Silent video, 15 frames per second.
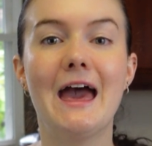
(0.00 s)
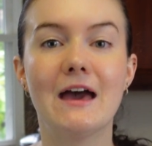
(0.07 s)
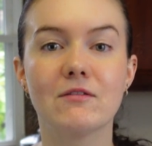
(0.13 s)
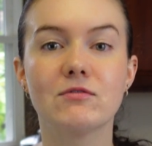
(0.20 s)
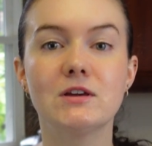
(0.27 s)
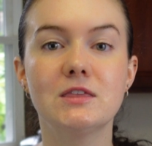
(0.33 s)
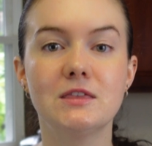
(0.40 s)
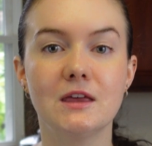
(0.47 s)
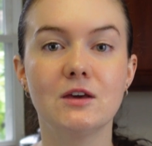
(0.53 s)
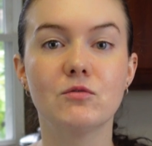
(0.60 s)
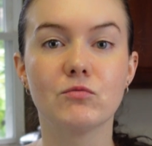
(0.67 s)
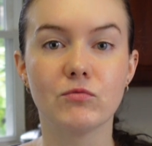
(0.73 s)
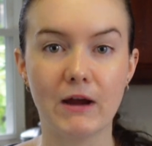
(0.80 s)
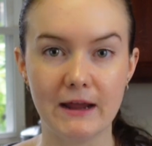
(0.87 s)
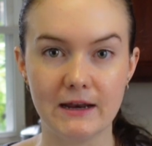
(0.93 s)

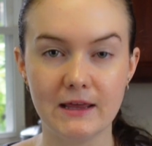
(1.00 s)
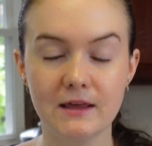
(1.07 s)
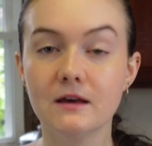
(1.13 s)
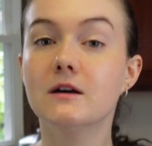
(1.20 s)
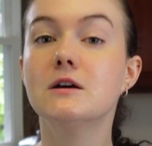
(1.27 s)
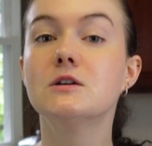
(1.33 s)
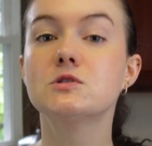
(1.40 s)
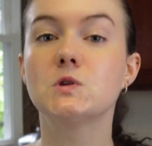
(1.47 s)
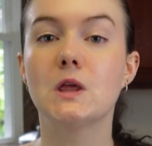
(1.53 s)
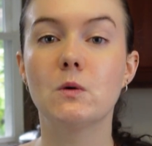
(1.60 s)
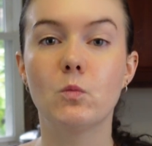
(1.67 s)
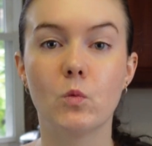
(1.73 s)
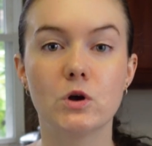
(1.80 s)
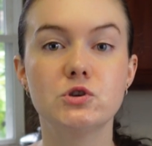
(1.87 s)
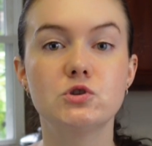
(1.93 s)
everything ready so
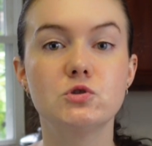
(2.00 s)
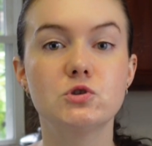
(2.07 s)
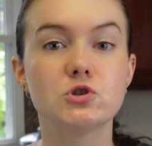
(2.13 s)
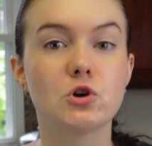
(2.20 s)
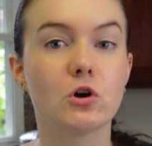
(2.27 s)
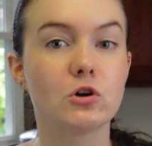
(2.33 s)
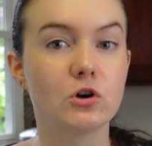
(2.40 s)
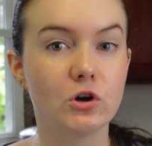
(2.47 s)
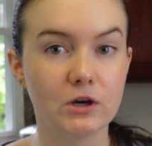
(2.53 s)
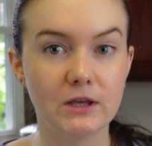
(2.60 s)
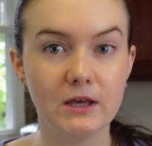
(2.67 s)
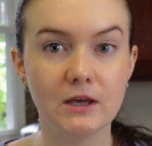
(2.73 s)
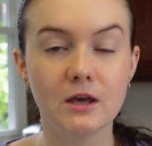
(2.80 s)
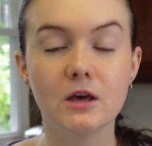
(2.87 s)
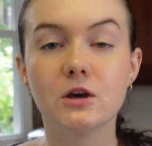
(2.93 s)
that once you start
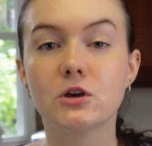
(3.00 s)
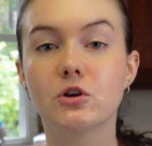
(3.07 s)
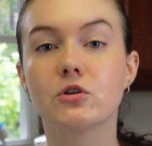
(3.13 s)
cooking,